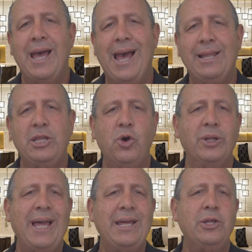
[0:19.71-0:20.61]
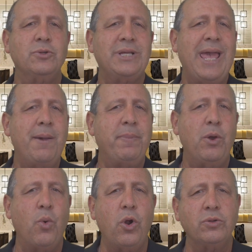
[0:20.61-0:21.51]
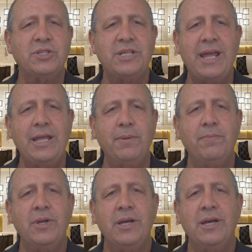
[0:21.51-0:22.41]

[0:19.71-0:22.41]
at the Orlando's Camping World Stadium.